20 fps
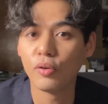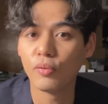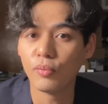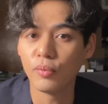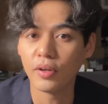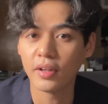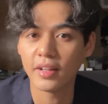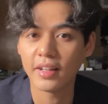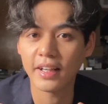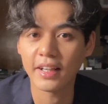
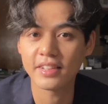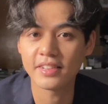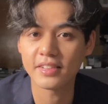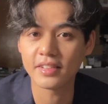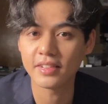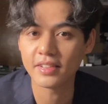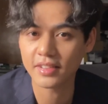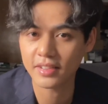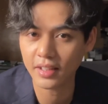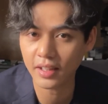What Lies
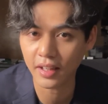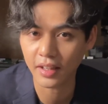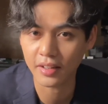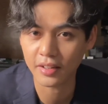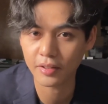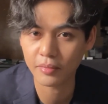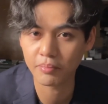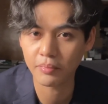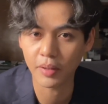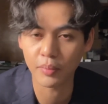Inside,
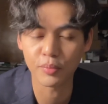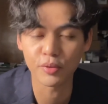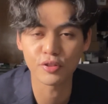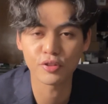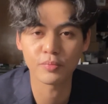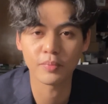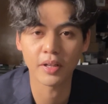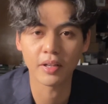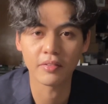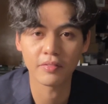
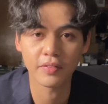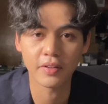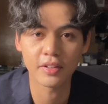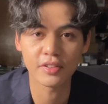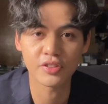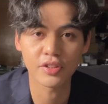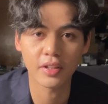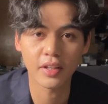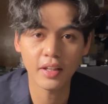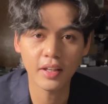published by
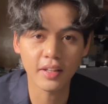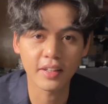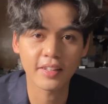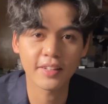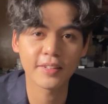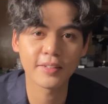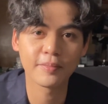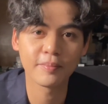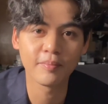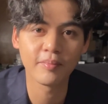Vanishing Ink.
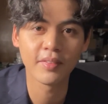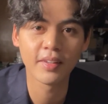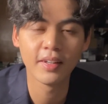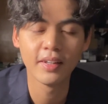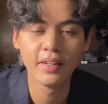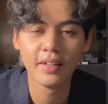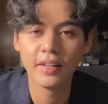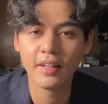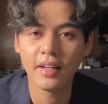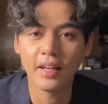
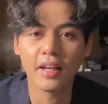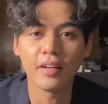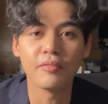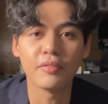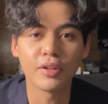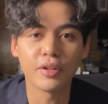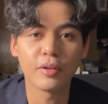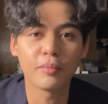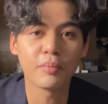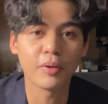And we
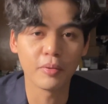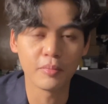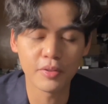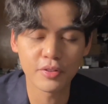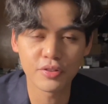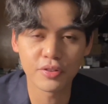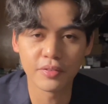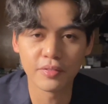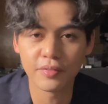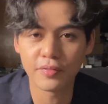got permission